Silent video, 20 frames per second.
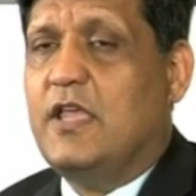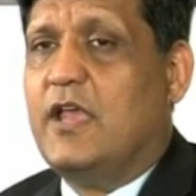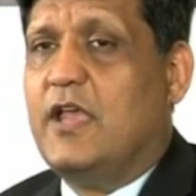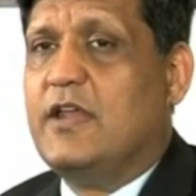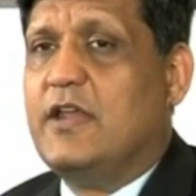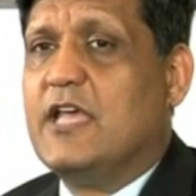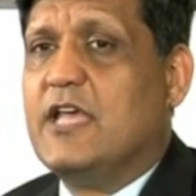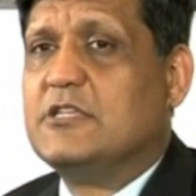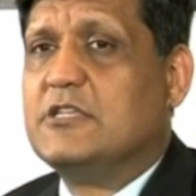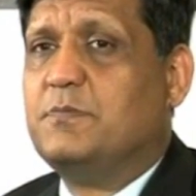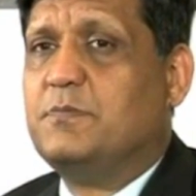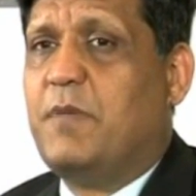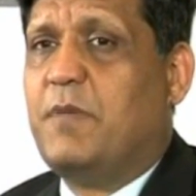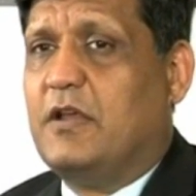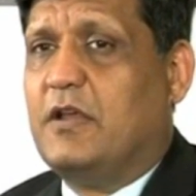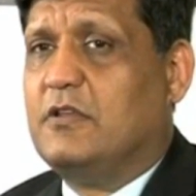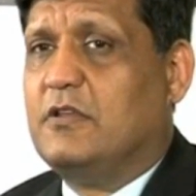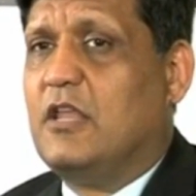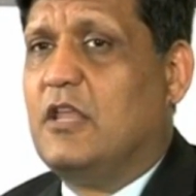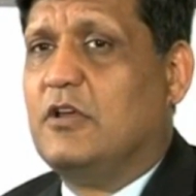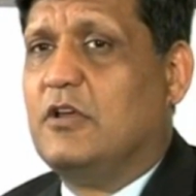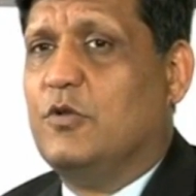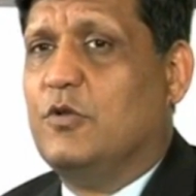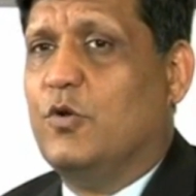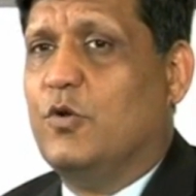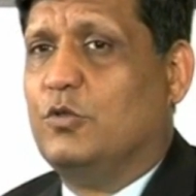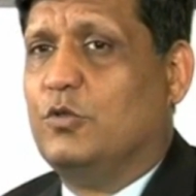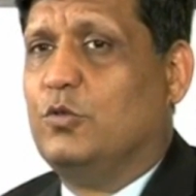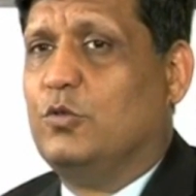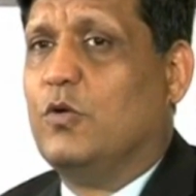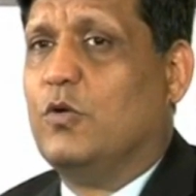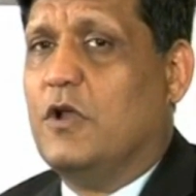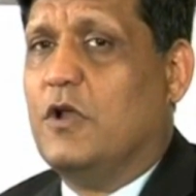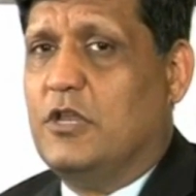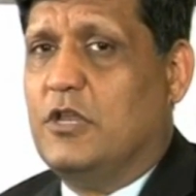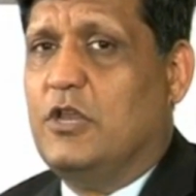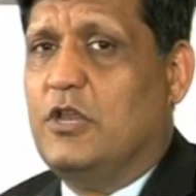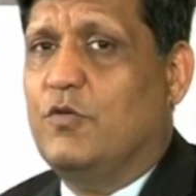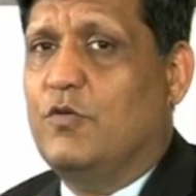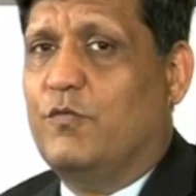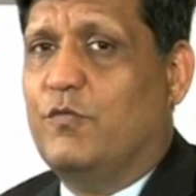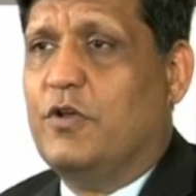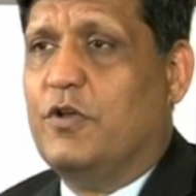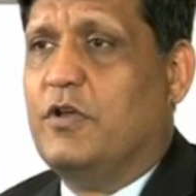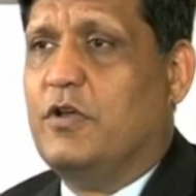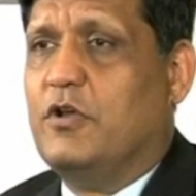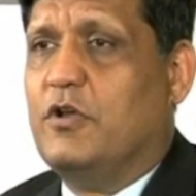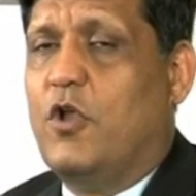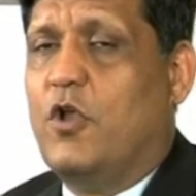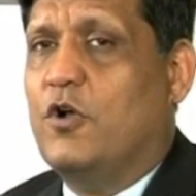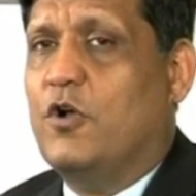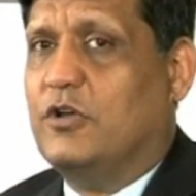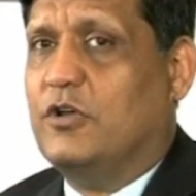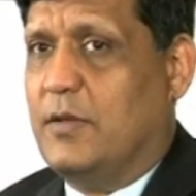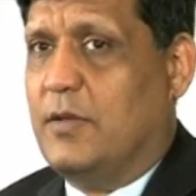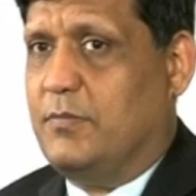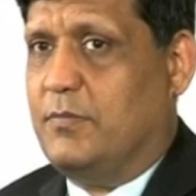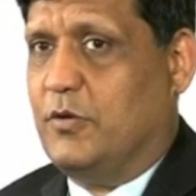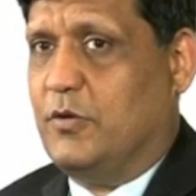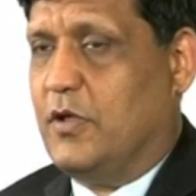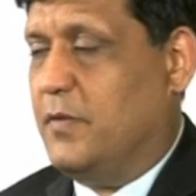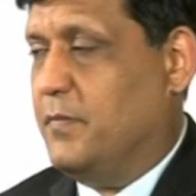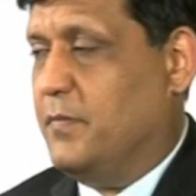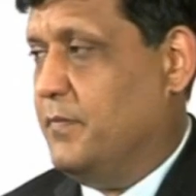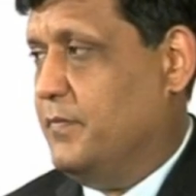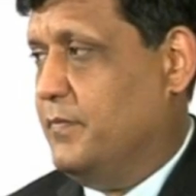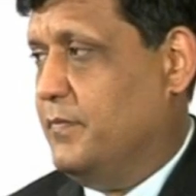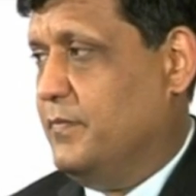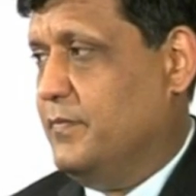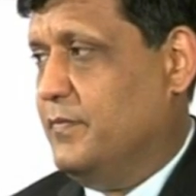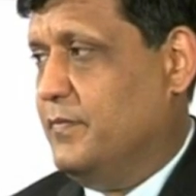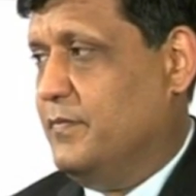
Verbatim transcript: and I expect that growth to continue for long time to come.